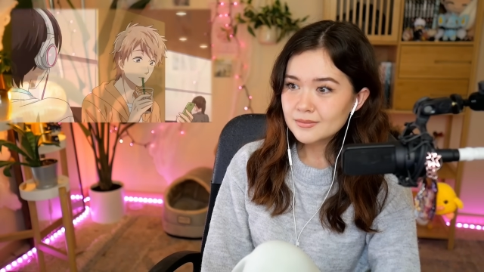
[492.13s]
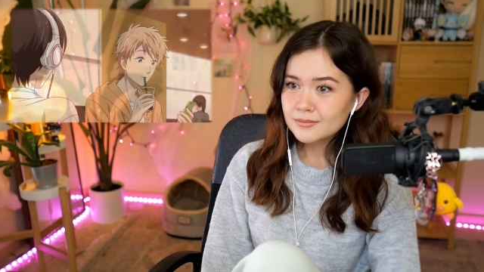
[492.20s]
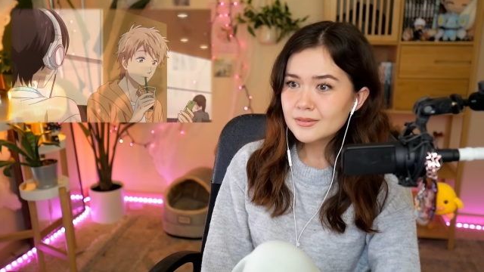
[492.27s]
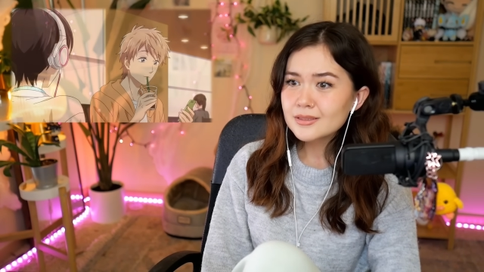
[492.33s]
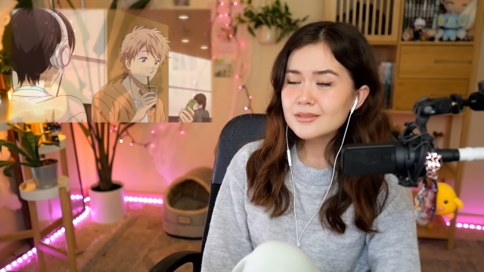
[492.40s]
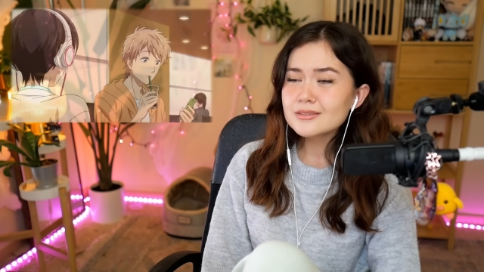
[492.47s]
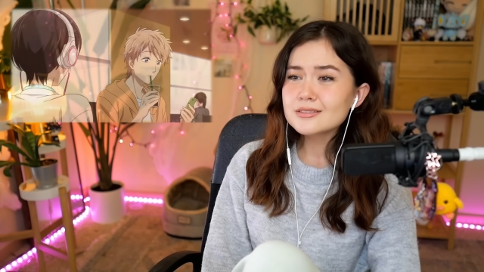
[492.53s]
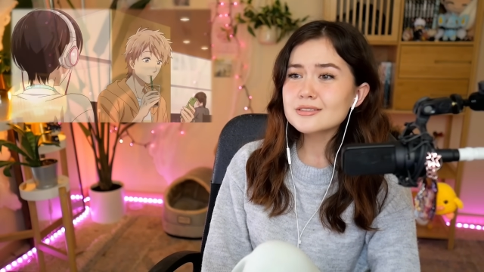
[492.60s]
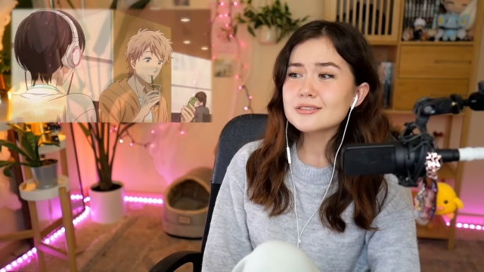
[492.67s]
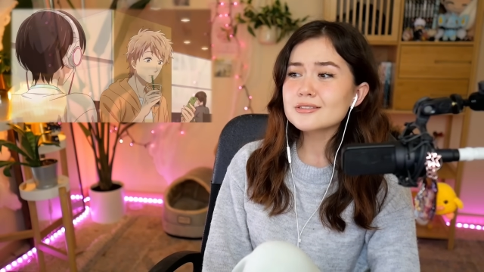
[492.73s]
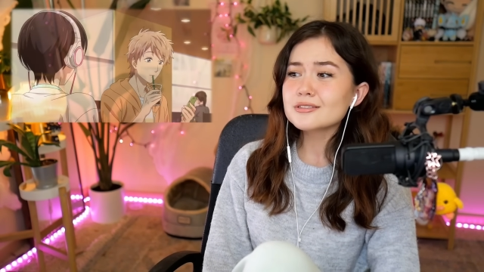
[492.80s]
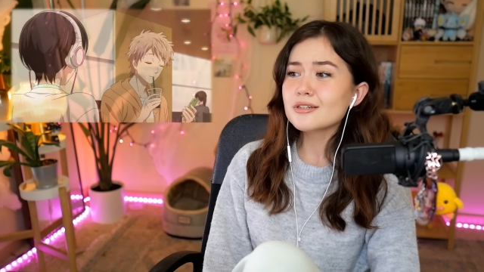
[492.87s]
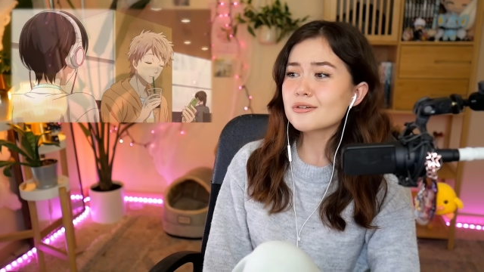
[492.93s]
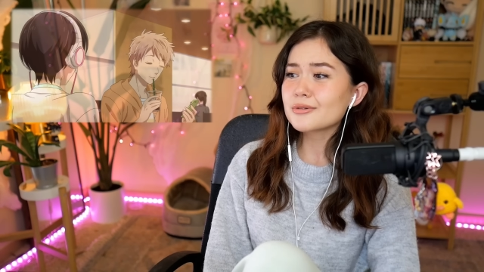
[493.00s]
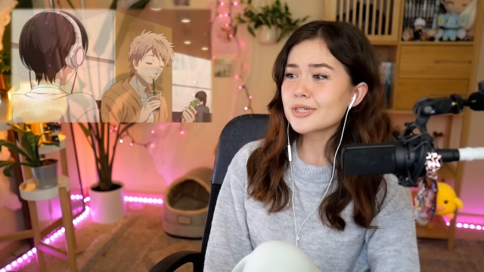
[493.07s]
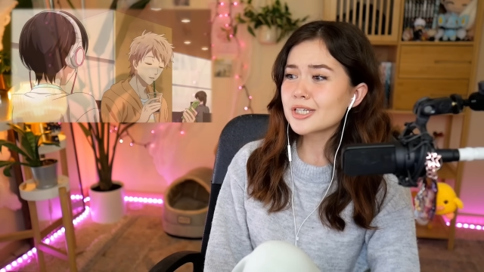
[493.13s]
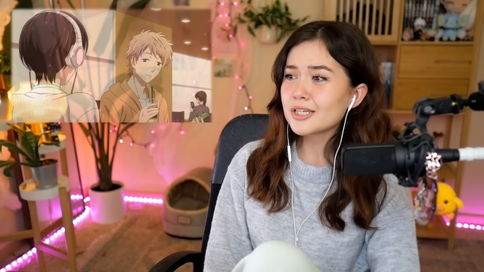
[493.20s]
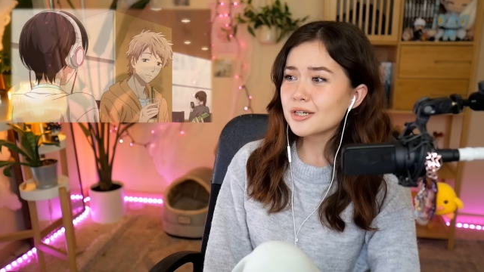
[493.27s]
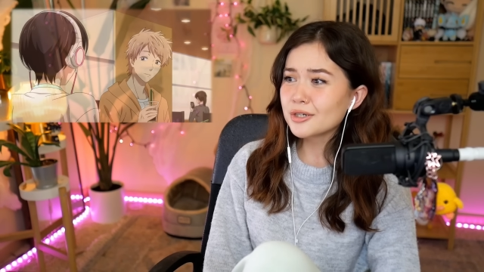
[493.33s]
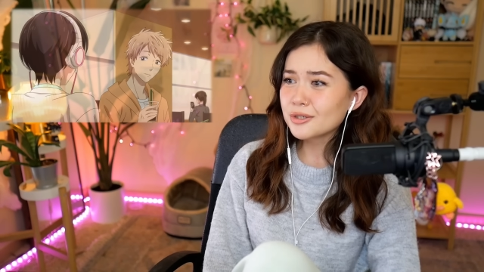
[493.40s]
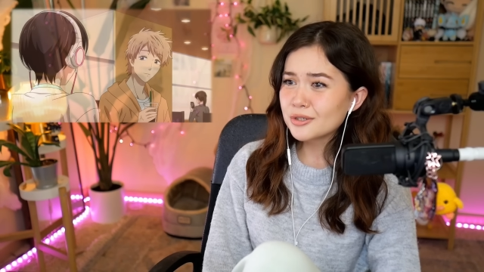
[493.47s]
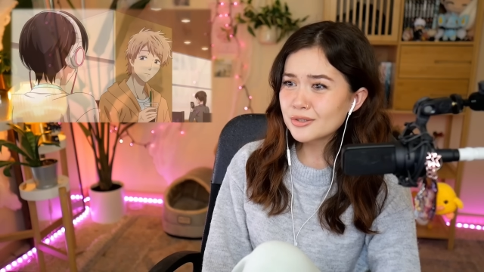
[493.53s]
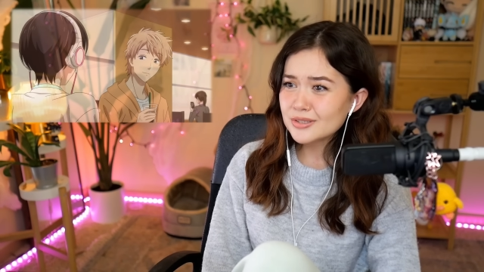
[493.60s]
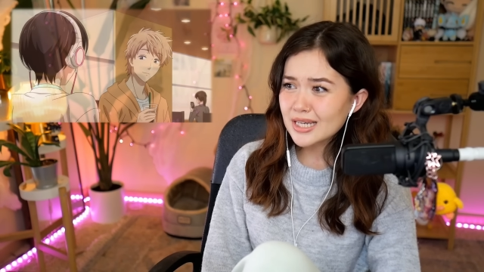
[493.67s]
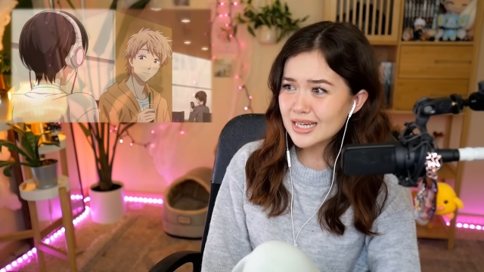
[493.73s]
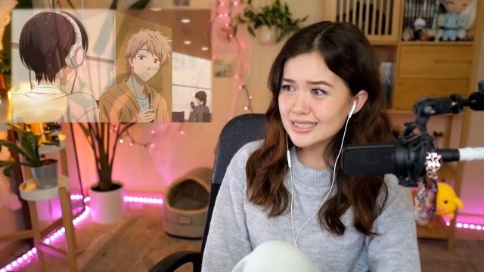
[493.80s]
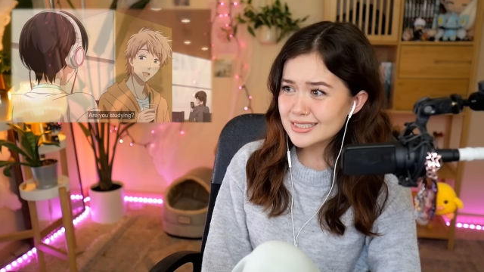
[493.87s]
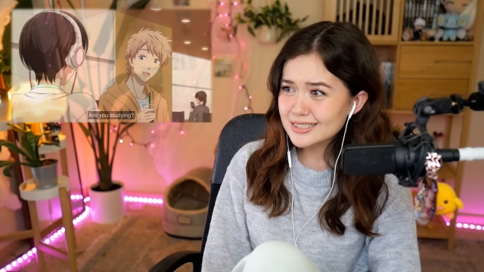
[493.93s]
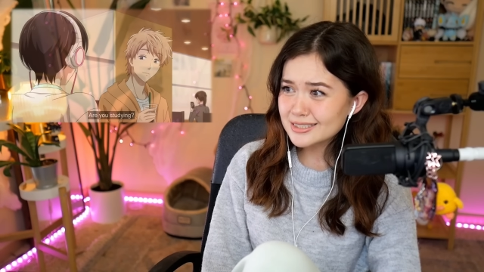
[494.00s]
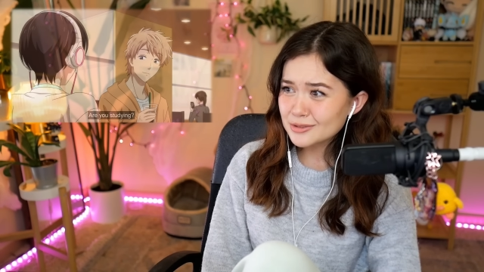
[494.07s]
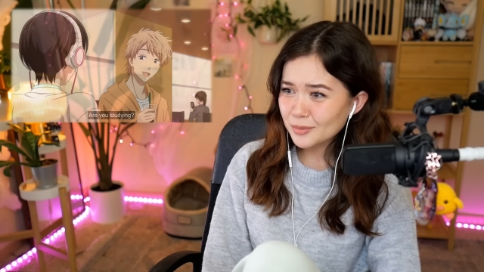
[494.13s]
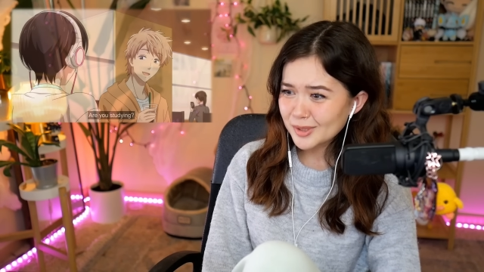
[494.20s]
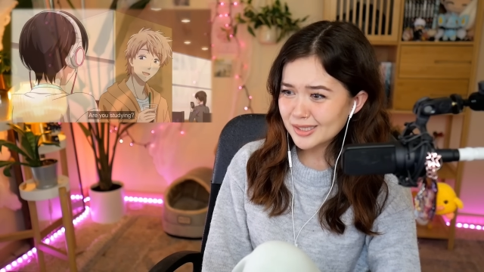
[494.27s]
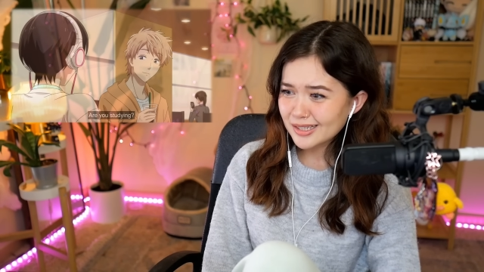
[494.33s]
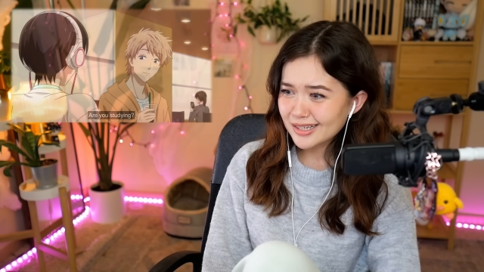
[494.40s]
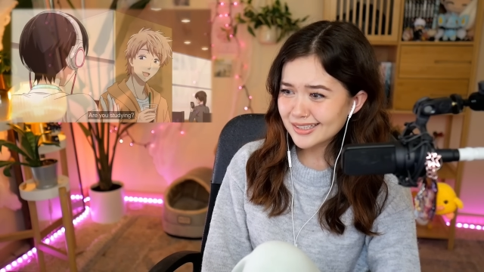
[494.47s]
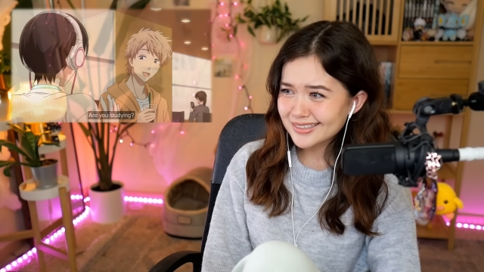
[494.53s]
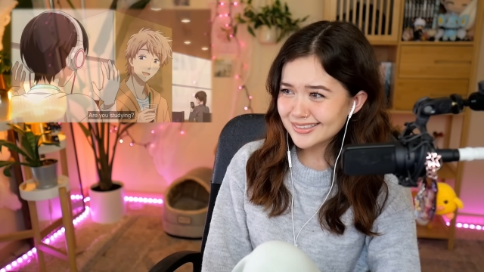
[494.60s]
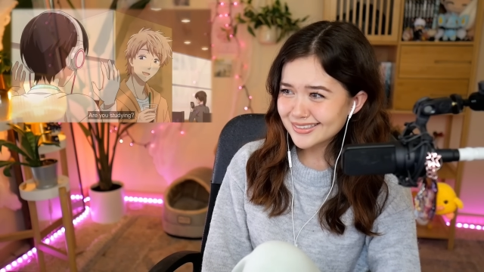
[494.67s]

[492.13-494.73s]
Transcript: This is so cute. Yes. Oh my god.